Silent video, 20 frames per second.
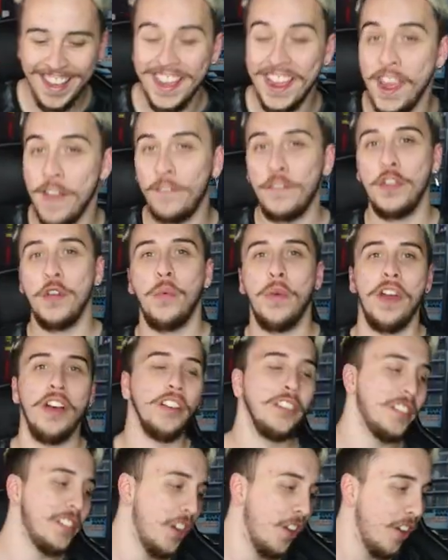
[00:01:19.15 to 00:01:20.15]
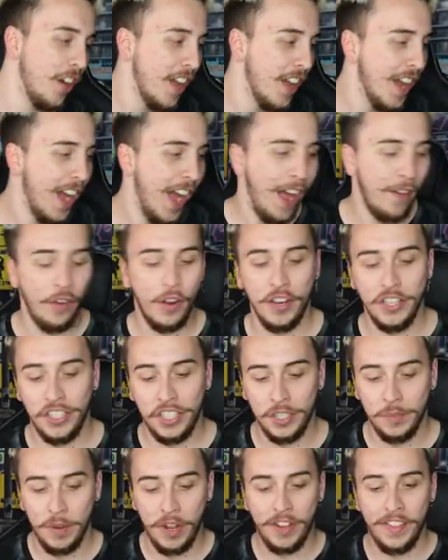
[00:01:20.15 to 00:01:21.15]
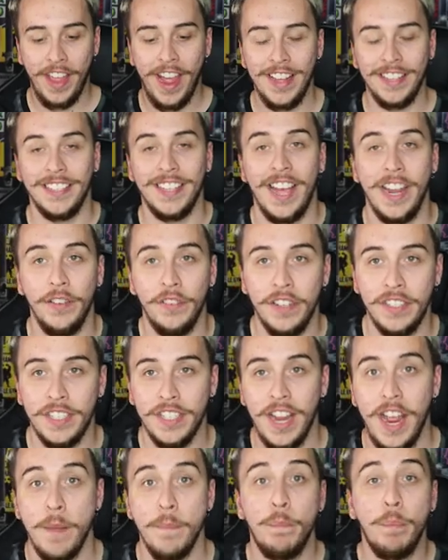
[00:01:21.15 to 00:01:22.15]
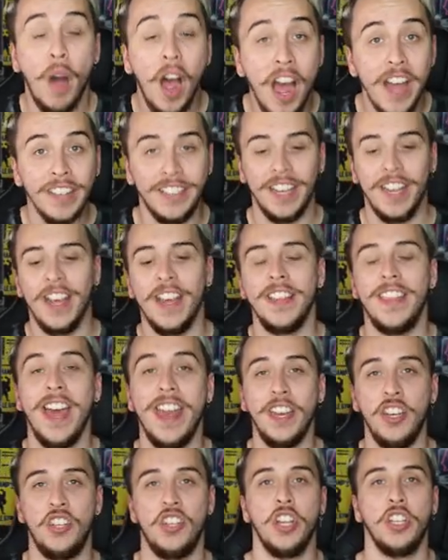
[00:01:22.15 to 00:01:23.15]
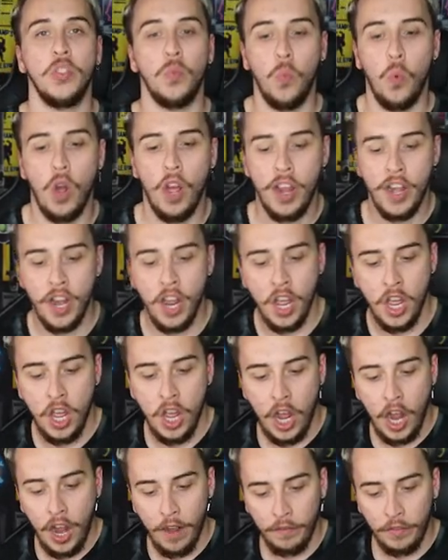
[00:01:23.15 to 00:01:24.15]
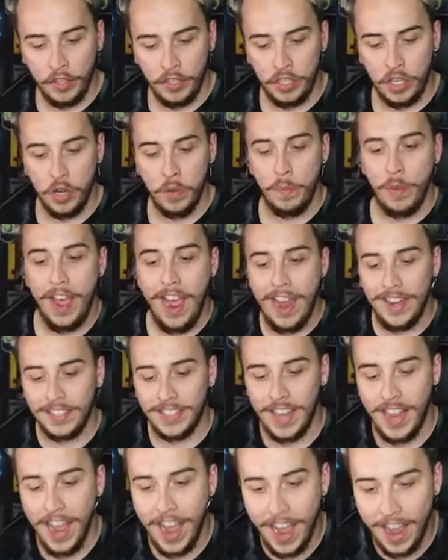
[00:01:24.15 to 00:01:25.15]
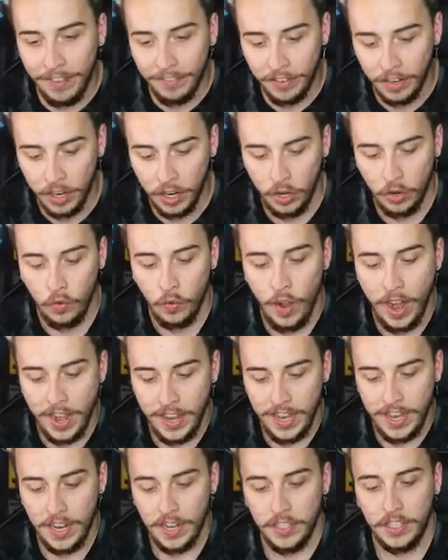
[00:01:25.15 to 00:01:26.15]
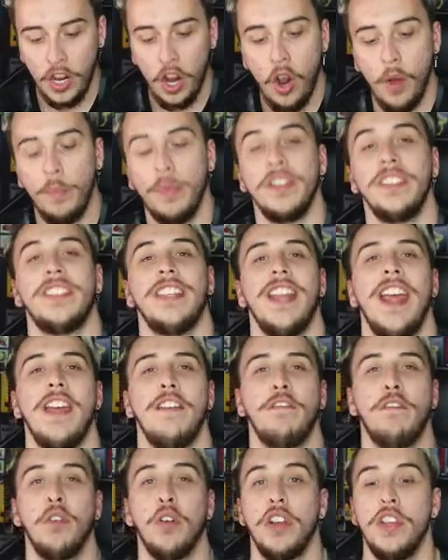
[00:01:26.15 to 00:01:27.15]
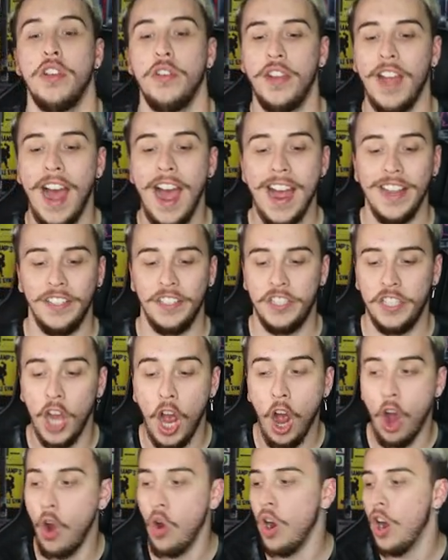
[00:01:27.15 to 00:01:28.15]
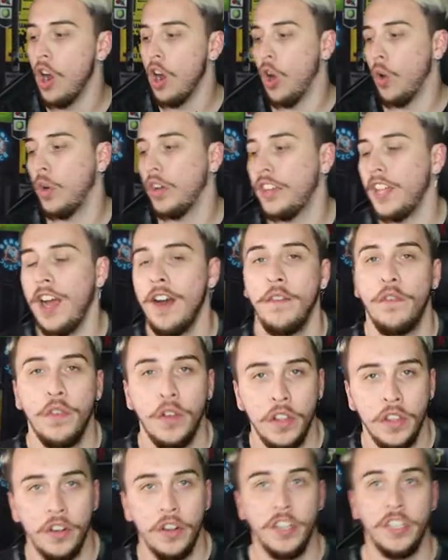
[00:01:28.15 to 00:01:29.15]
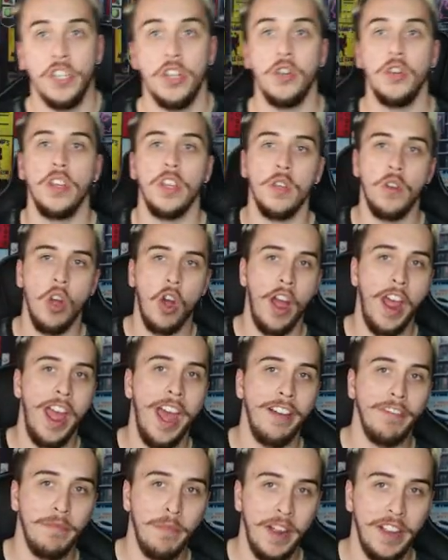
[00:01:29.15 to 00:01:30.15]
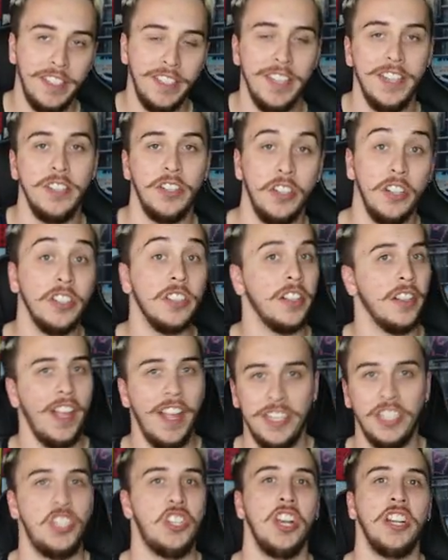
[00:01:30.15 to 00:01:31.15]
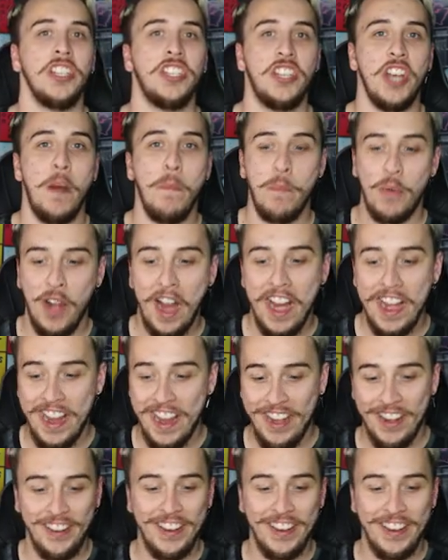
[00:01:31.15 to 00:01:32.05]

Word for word: if you will. So I've always just been on that side of it today. But that is just one of the two packs I have ready to open today for you guys. So without further ado, you know I have my scissors. Let's just jump right in,